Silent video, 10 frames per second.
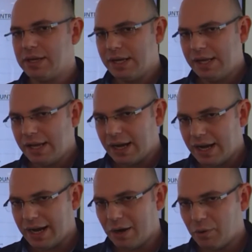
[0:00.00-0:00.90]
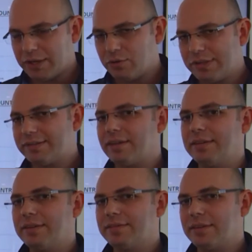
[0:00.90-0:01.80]
We do these
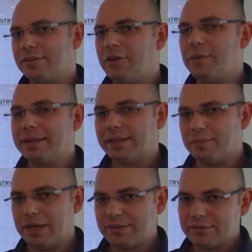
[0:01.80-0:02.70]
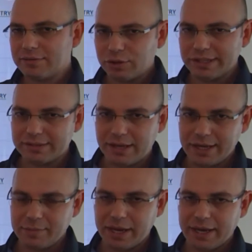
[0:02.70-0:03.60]
statistics on a monthly basis all the time,